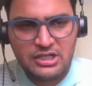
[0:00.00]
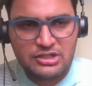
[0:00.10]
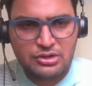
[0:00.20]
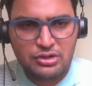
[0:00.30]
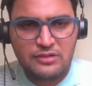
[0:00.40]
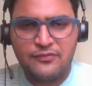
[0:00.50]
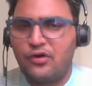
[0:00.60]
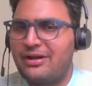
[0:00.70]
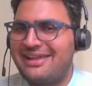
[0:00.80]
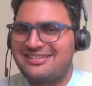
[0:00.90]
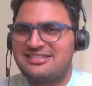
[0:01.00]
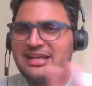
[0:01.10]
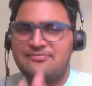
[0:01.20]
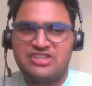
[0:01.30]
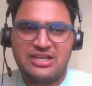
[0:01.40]
So four direction I
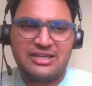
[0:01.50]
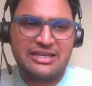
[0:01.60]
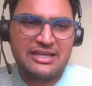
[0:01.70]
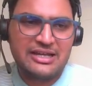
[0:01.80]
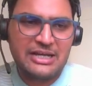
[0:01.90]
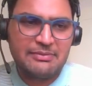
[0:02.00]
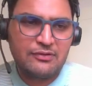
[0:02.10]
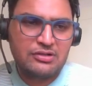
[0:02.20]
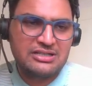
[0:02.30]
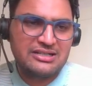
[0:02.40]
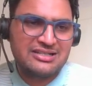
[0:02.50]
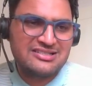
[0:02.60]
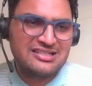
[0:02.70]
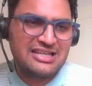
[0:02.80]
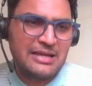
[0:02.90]
am checking here, and before that
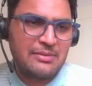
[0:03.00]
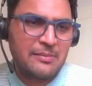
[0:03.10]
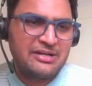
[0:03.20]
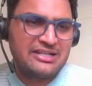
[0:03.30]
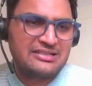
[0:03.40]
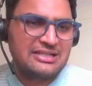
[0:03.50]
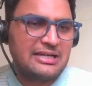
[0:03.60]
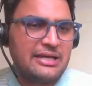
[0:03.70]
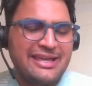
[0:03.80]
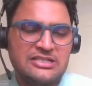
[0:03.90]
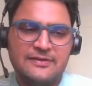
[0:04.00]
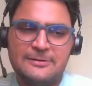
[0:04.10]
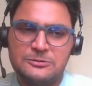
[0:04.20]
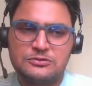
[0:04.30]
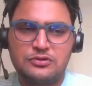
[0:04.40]
initially I am updating the x
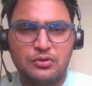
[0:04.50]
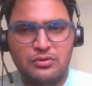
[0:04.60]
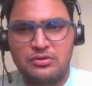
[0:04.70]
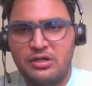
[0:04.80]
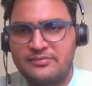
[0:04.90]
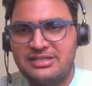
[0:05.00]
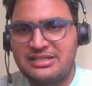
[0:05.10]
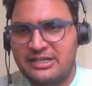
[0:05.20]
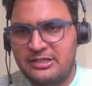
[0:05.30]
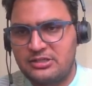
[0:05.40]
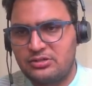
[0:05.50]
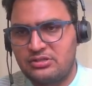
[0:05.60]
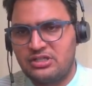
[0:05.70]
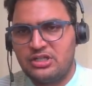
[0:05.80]
value to O of the current node.